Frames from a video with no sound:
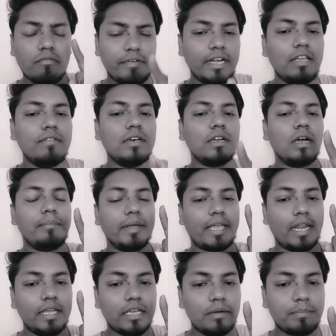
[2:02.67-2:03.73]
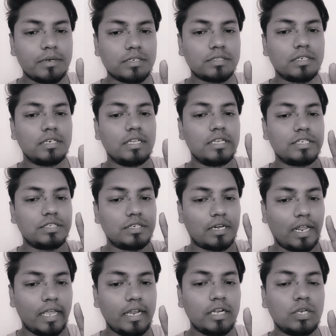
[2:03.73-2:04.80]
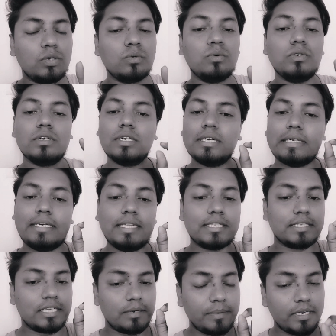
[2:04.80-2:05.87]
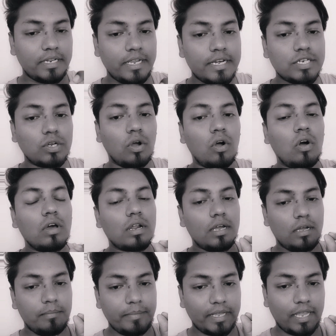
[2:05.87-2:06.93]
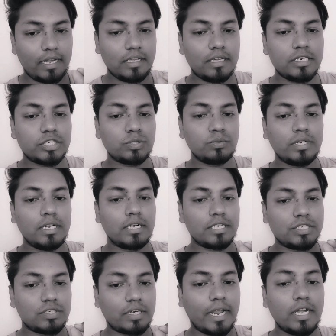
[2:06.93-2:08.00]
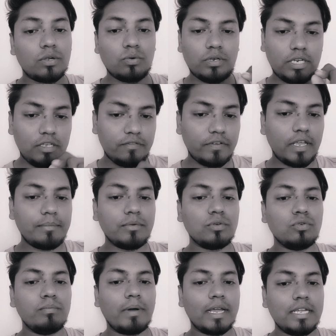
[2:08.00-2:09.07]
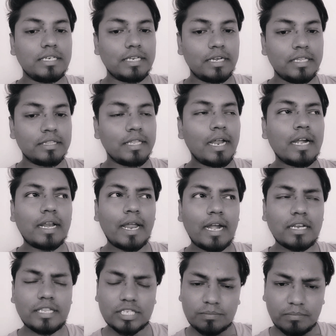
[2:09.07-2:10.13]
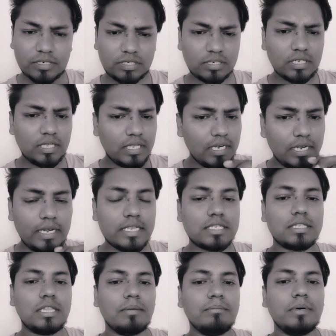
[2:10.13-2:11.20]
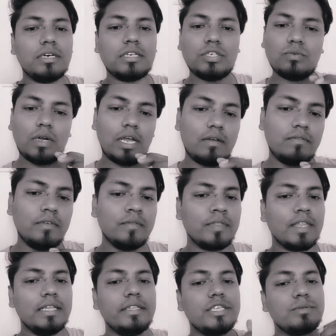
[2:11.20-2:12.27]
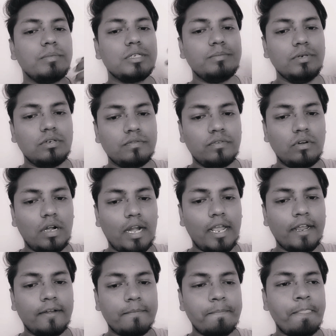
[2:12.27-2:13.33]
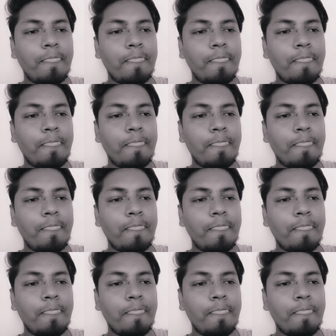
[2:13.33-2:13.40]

Whenever a mechanical person is trying to discriminate or a mechanical student is trying to defame you by telling that at this much less number, you have this much beautiful rank.